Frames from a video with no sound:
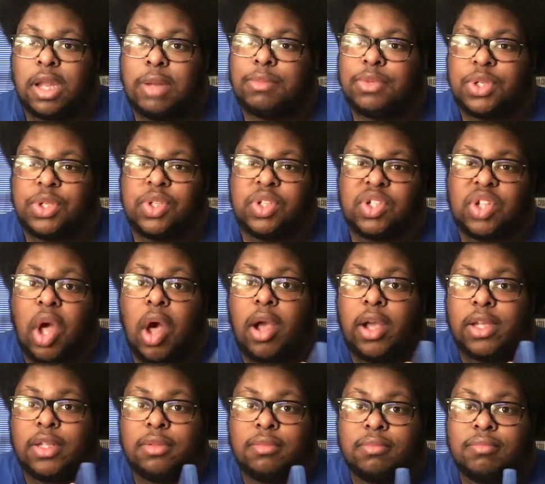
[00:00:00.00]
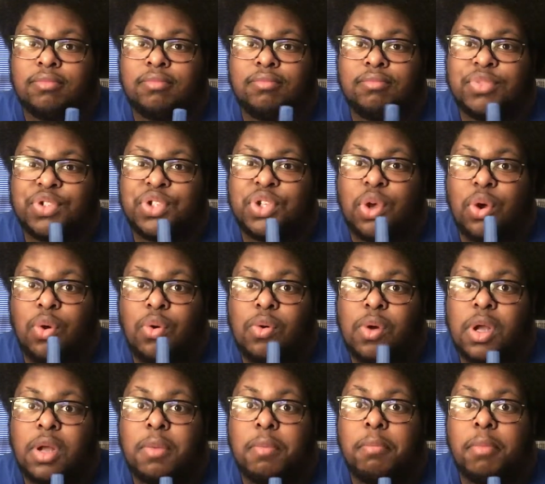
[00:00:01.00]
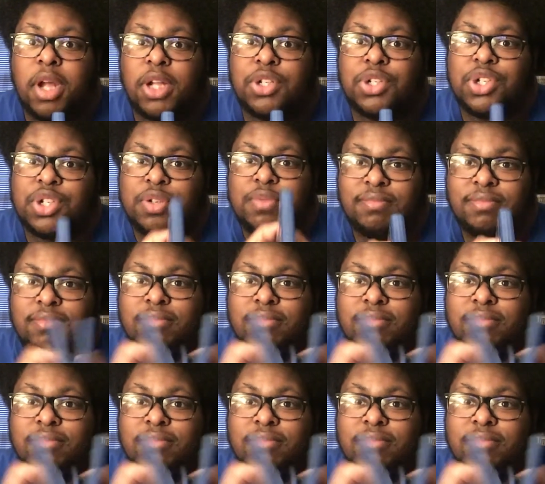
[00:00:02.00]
I'm just talking so much.